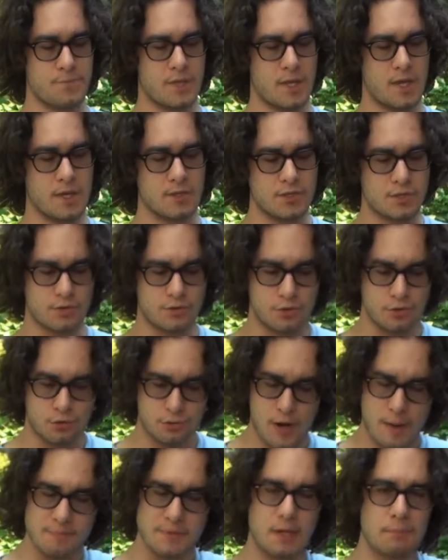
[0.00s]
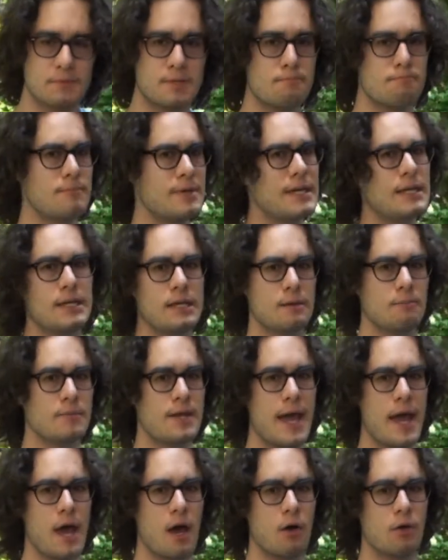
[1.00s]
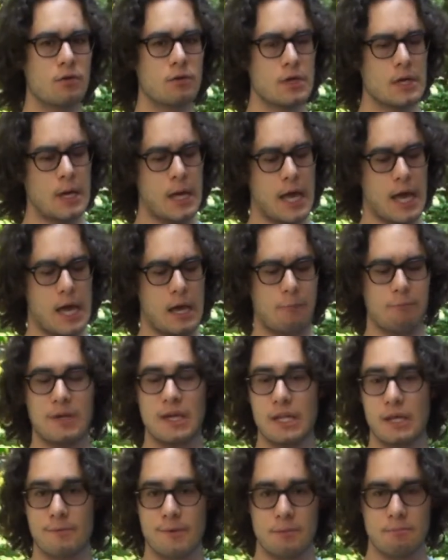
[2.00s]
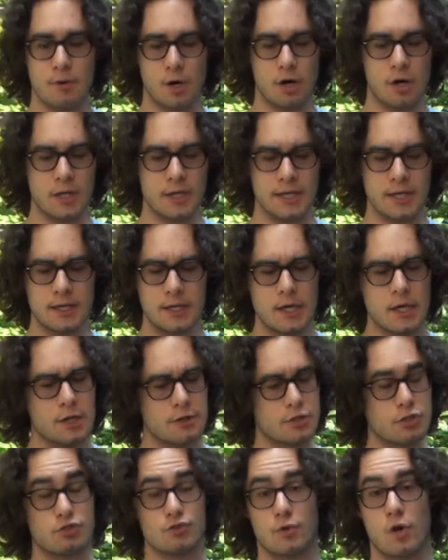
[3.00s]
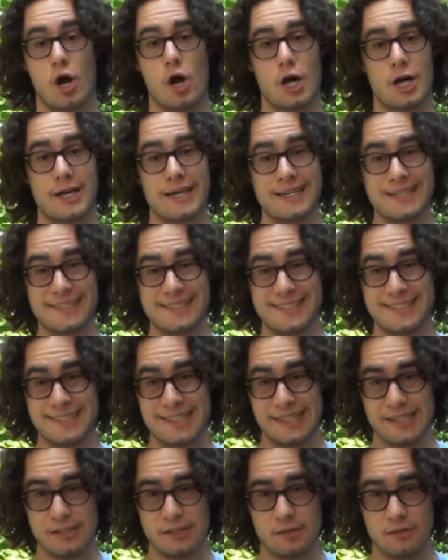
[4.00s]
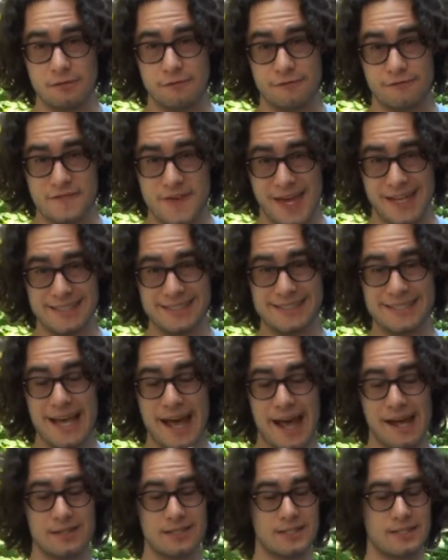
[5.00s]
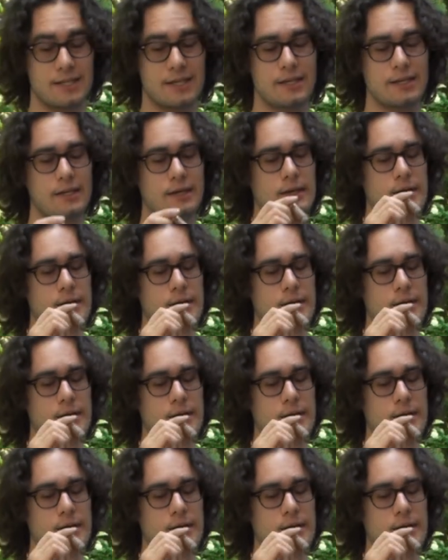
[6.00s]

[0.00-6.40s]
It's crept up to medium now, medium in body. The draw is still fantastic.